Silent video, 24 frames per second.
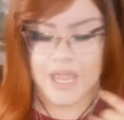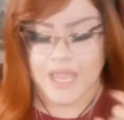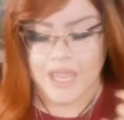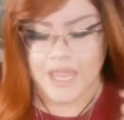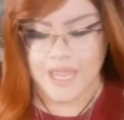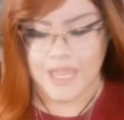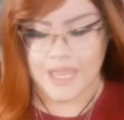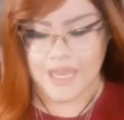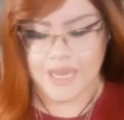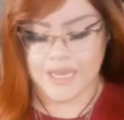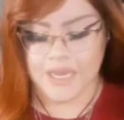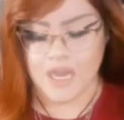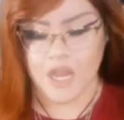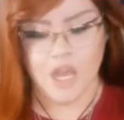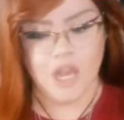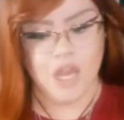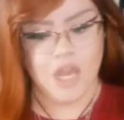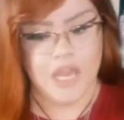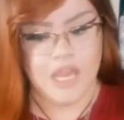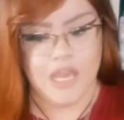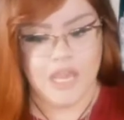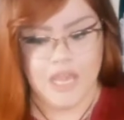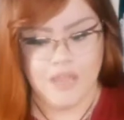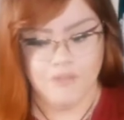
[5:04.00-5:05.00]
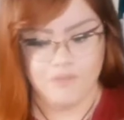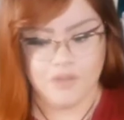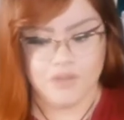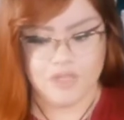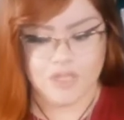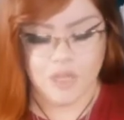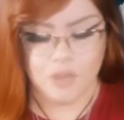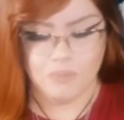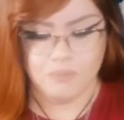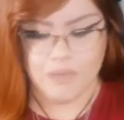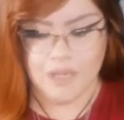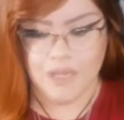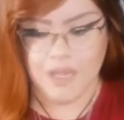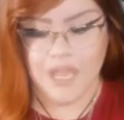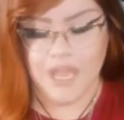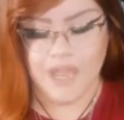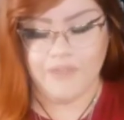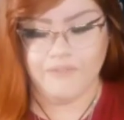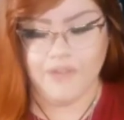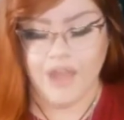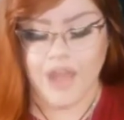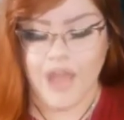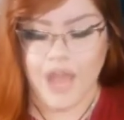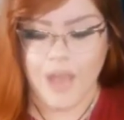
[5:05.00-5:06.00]
And if you tell me,
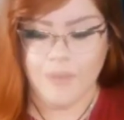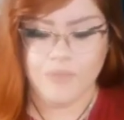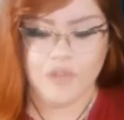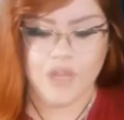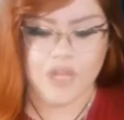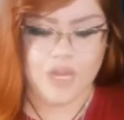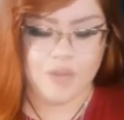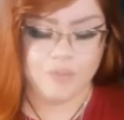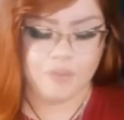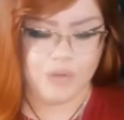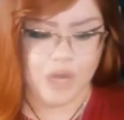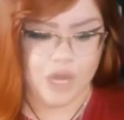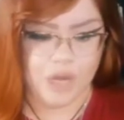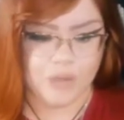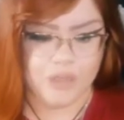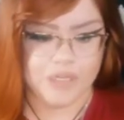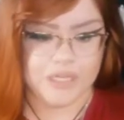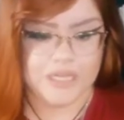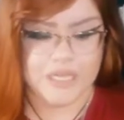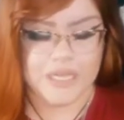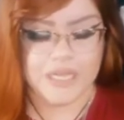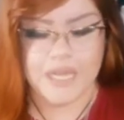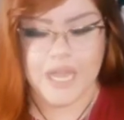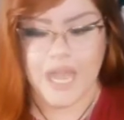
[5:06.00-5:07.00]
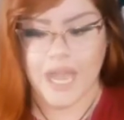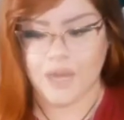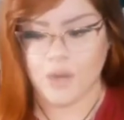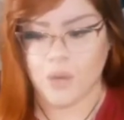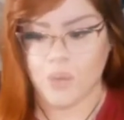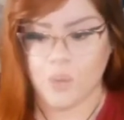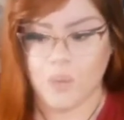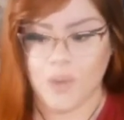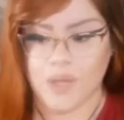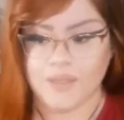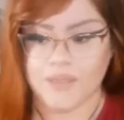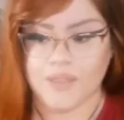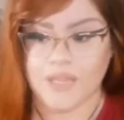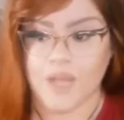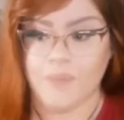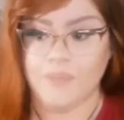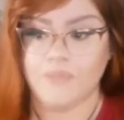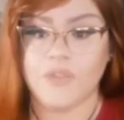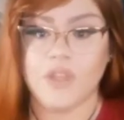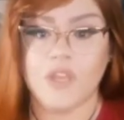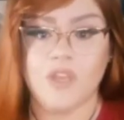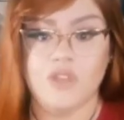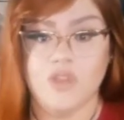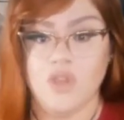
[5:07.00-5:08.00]
if I'm not a priority, I don't want
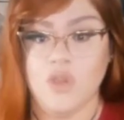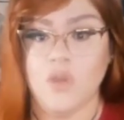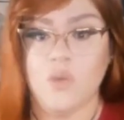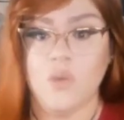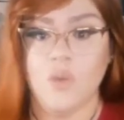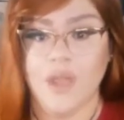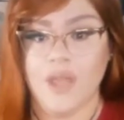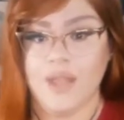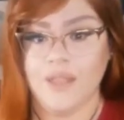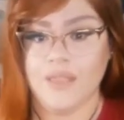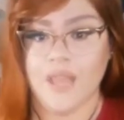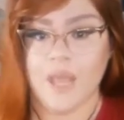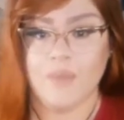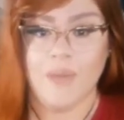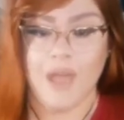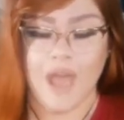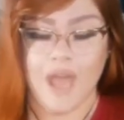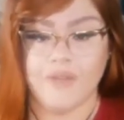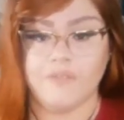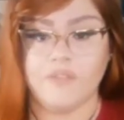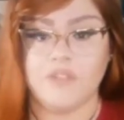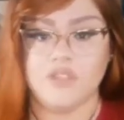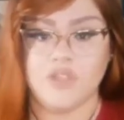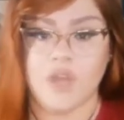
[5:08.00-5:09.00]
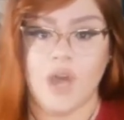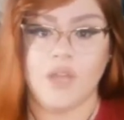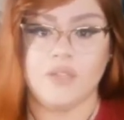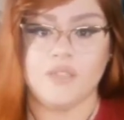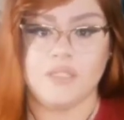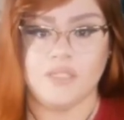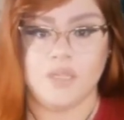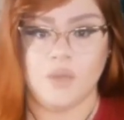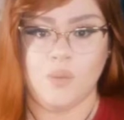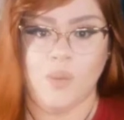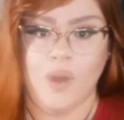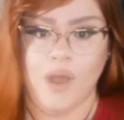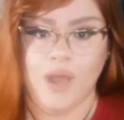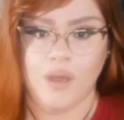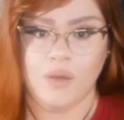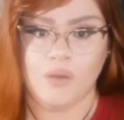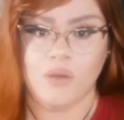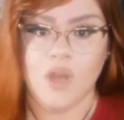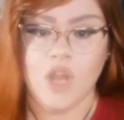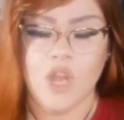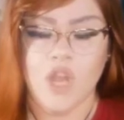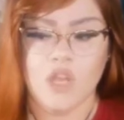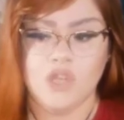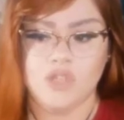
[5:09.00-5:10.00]
them. You and them haven't talked in a
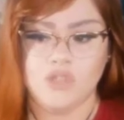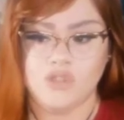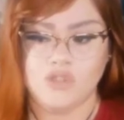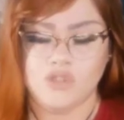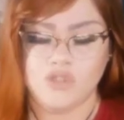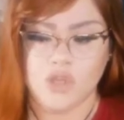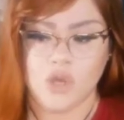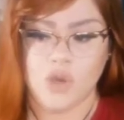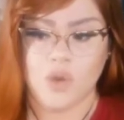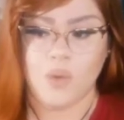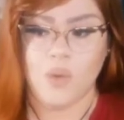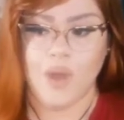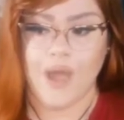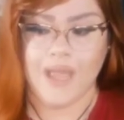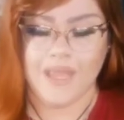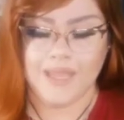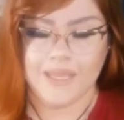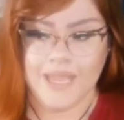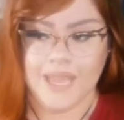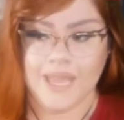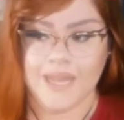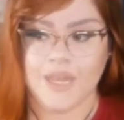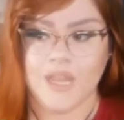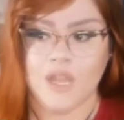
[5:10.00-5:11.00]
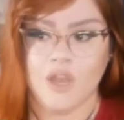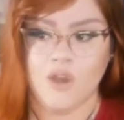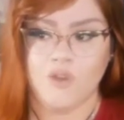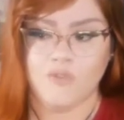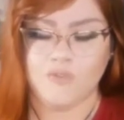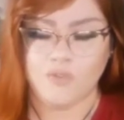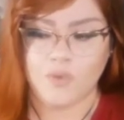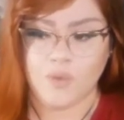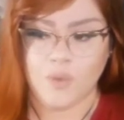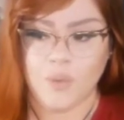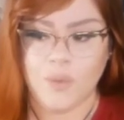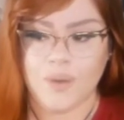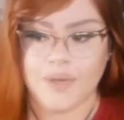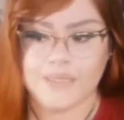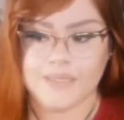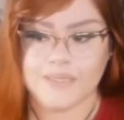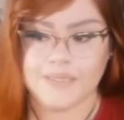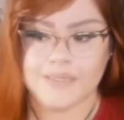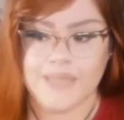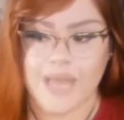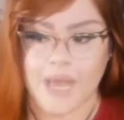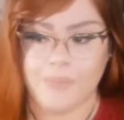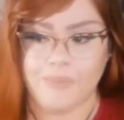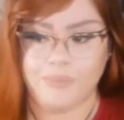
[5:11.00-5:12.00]
while. So again, of course,
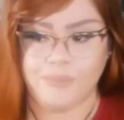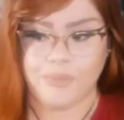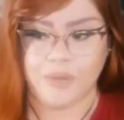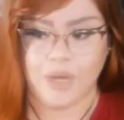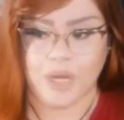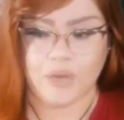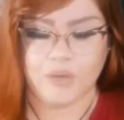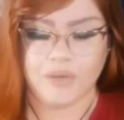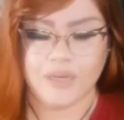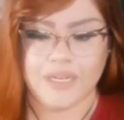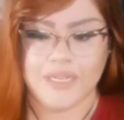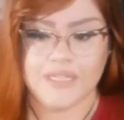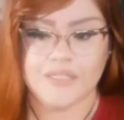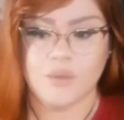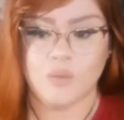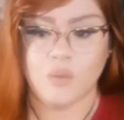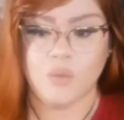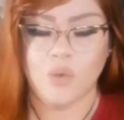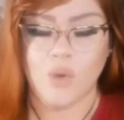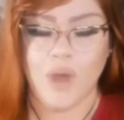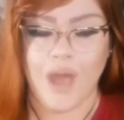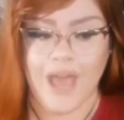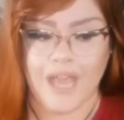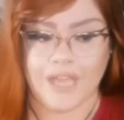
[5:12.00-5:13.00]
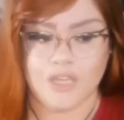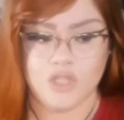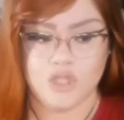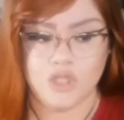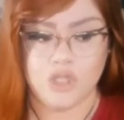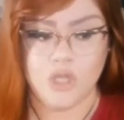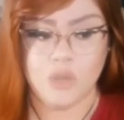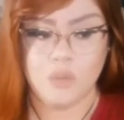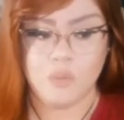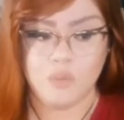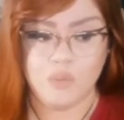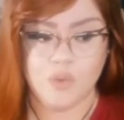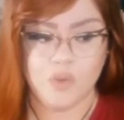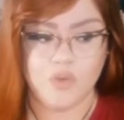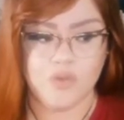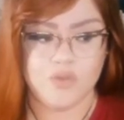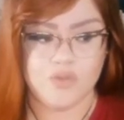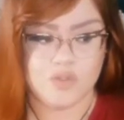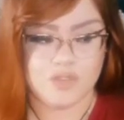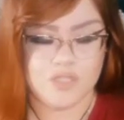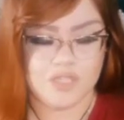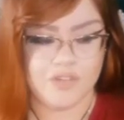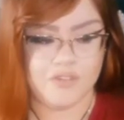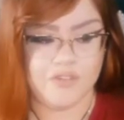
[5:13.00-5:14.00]
that priorities will actually
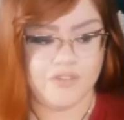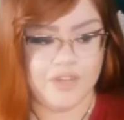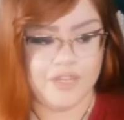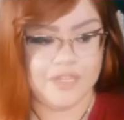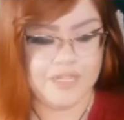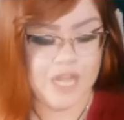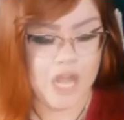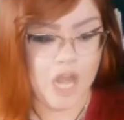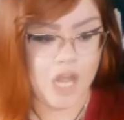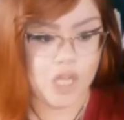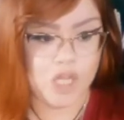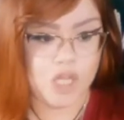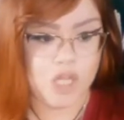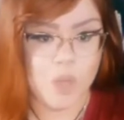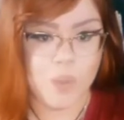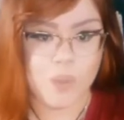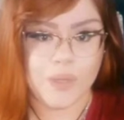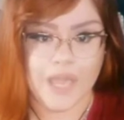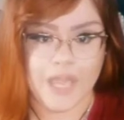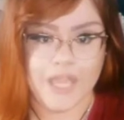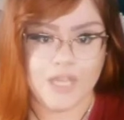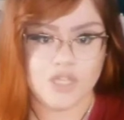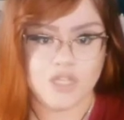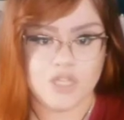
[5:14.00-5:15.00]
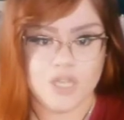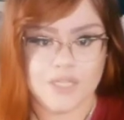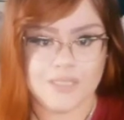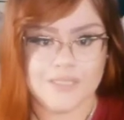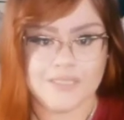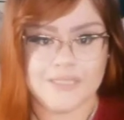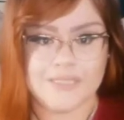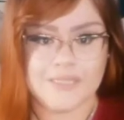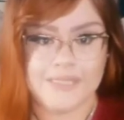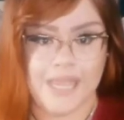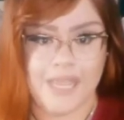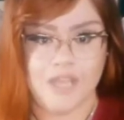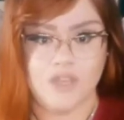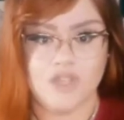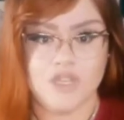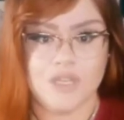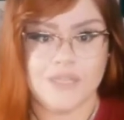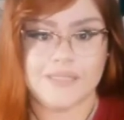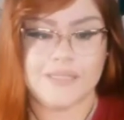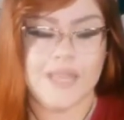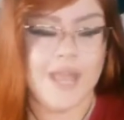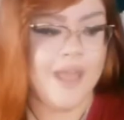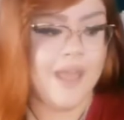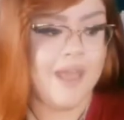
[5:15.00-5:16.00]
move to different locations, stages,